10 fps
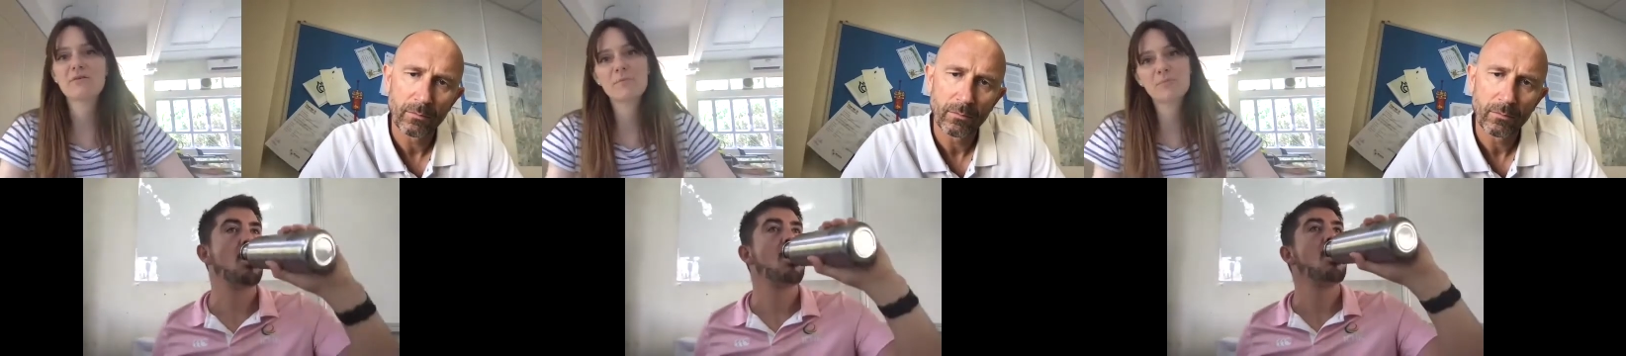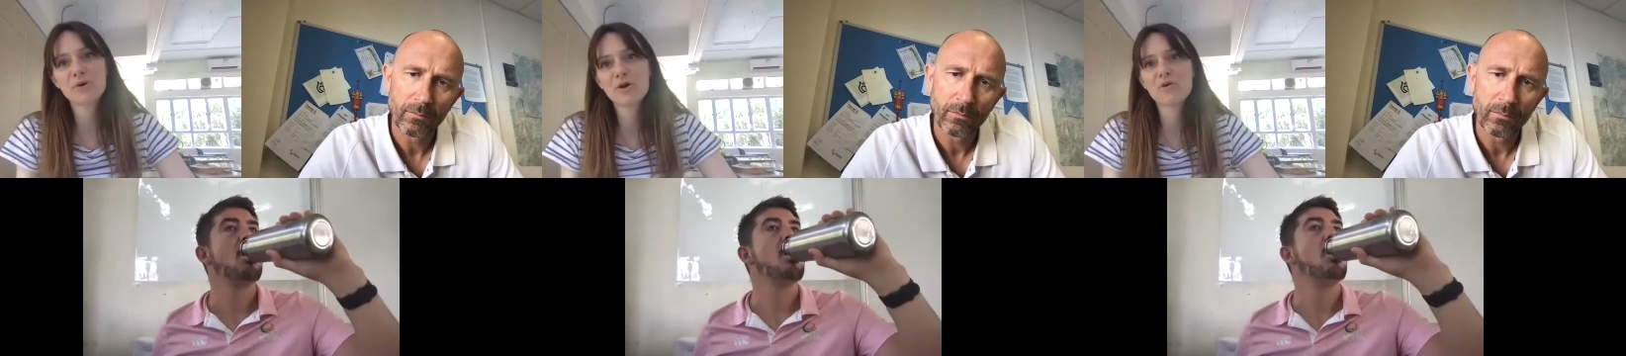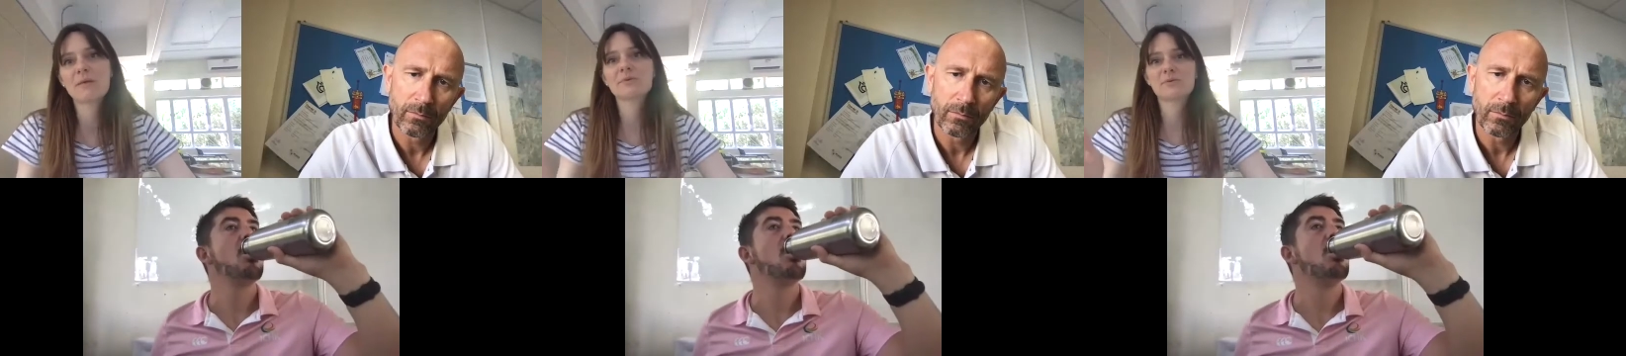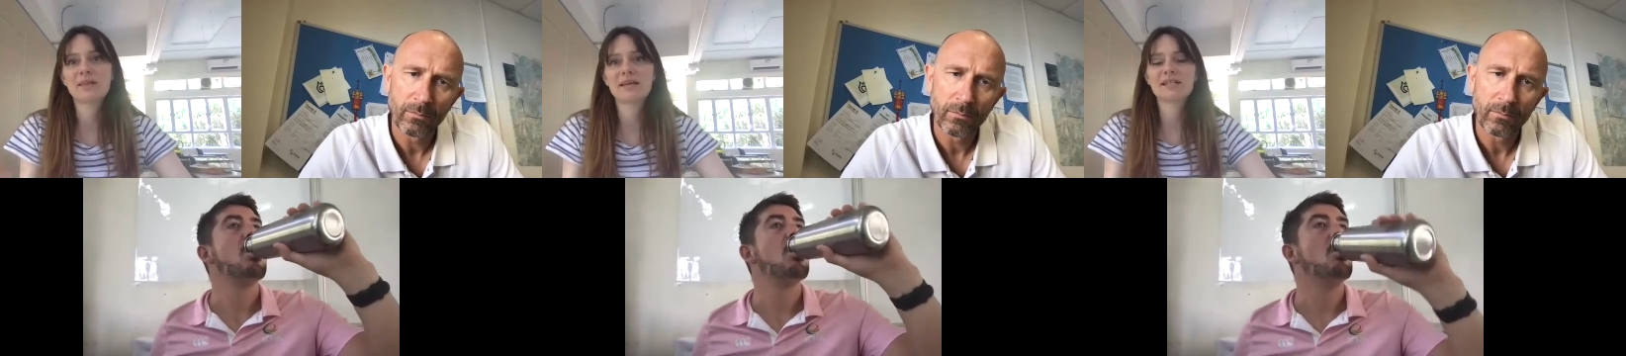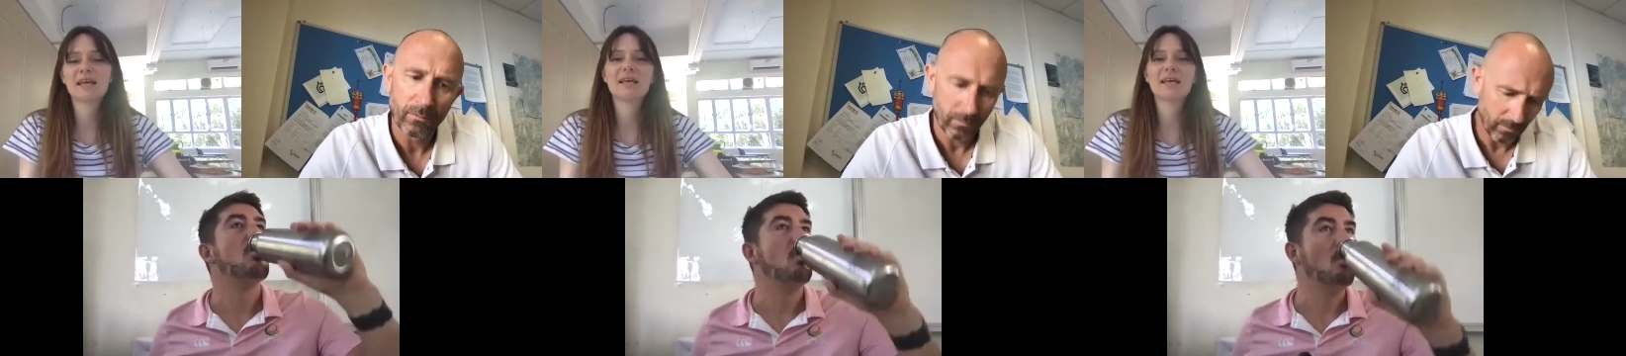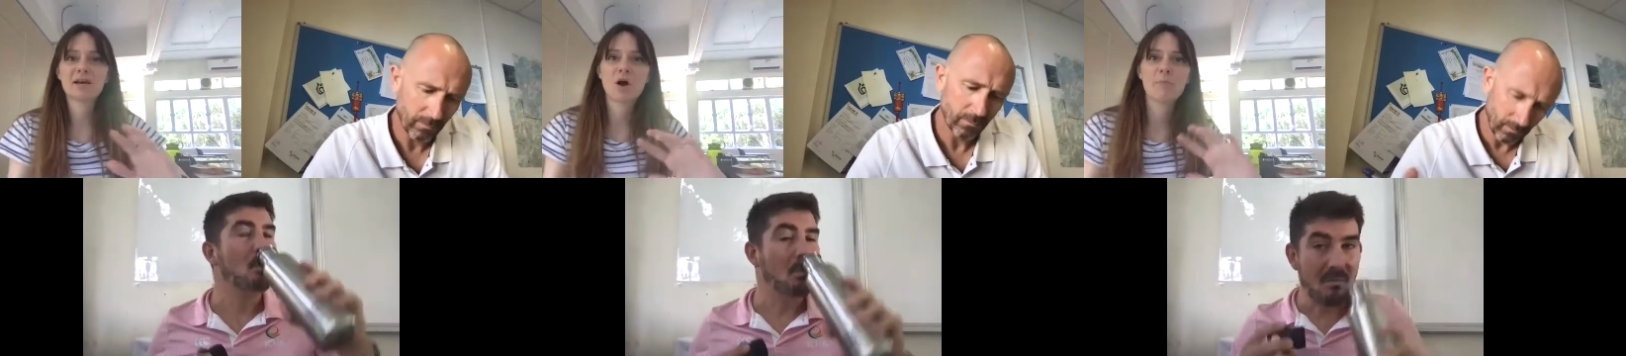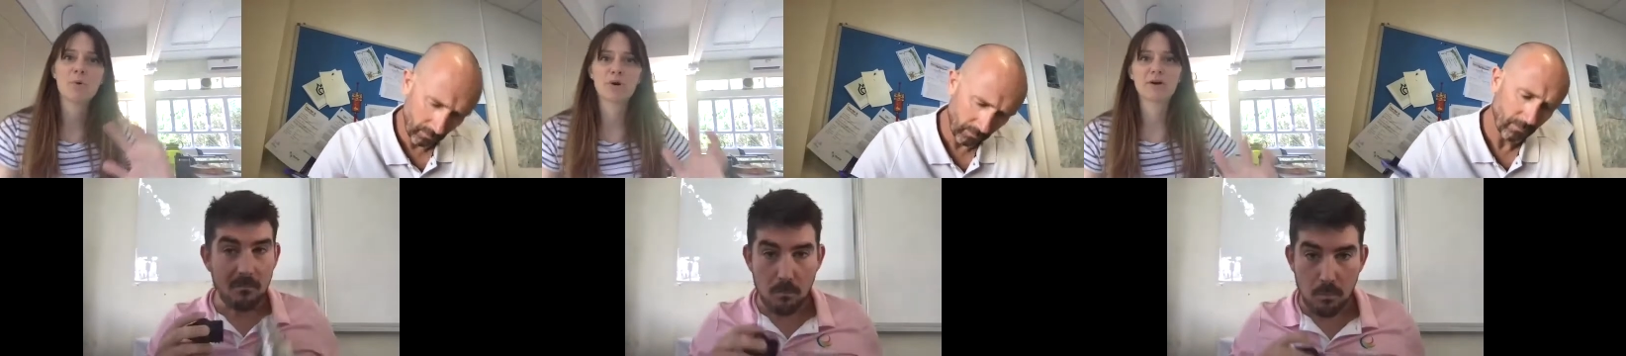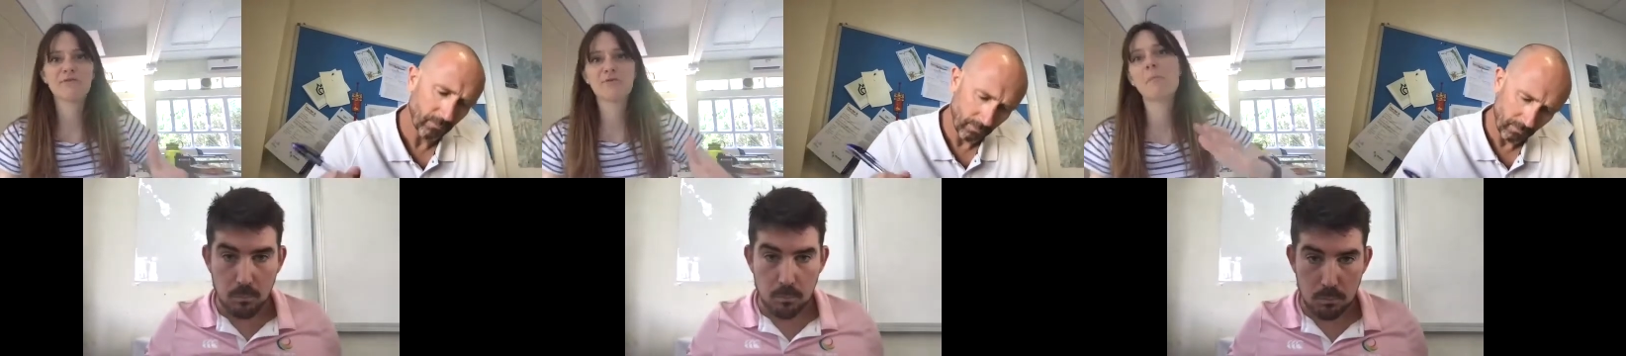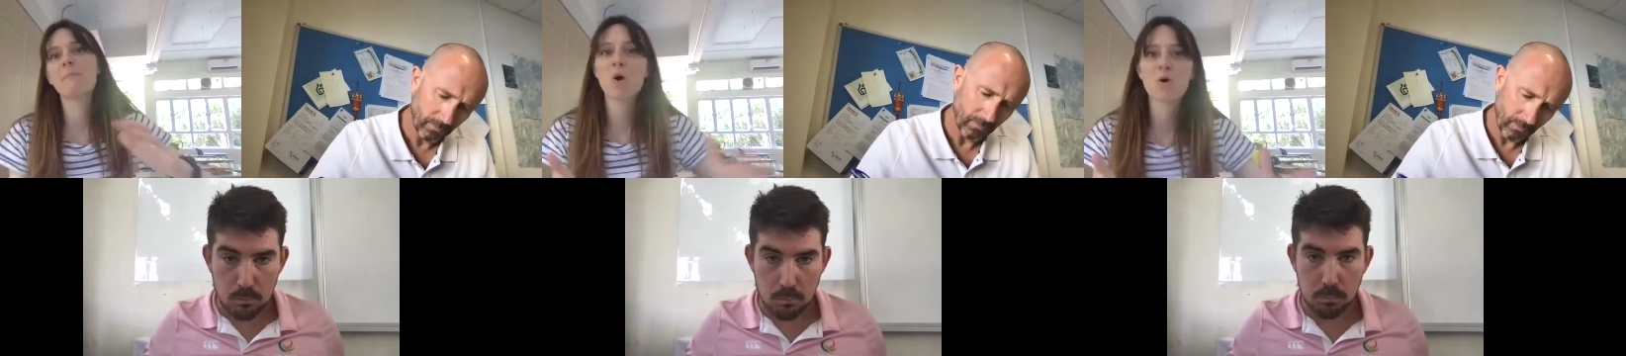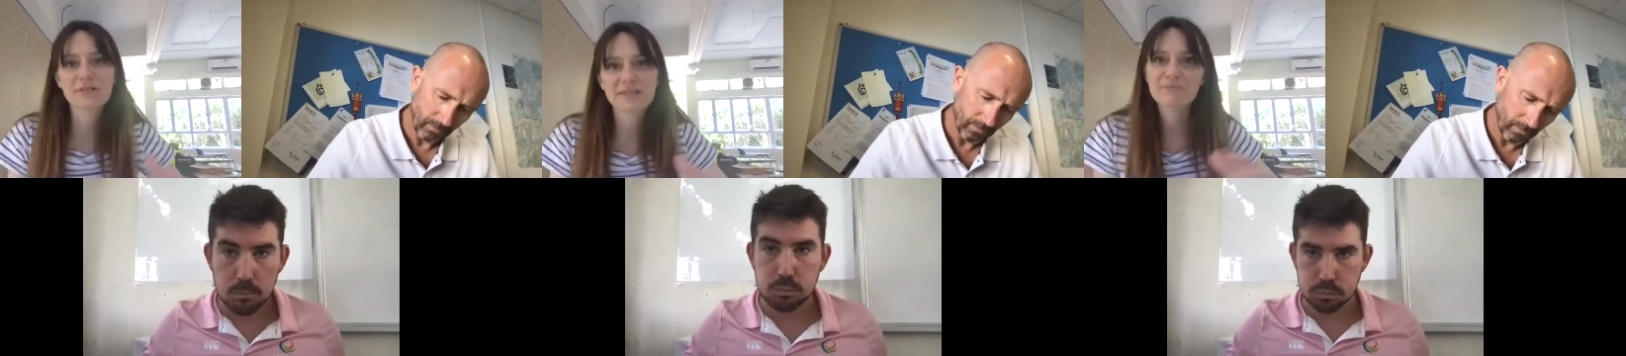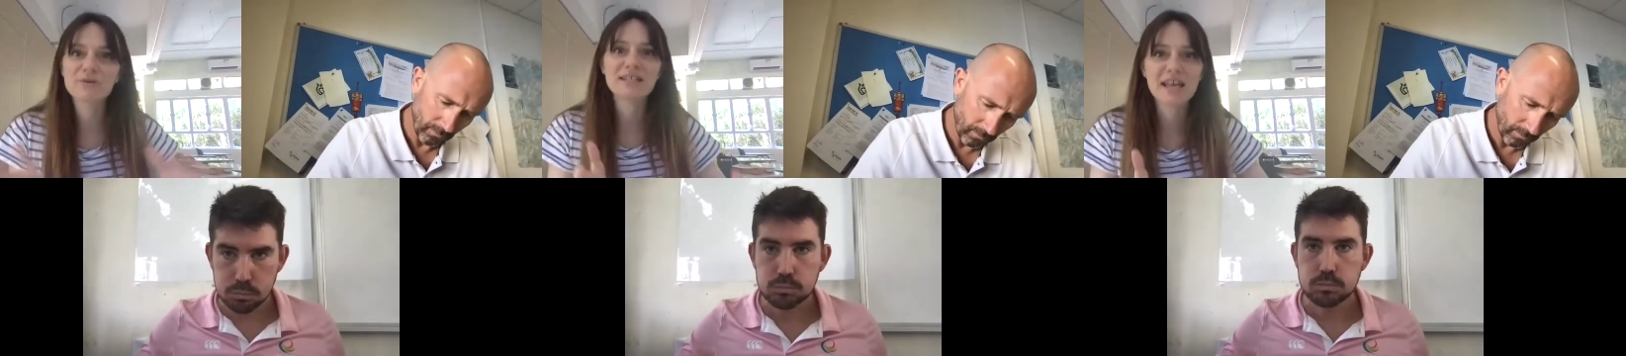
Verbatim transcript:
Speaker 1: are programs where they take a book from a box every day,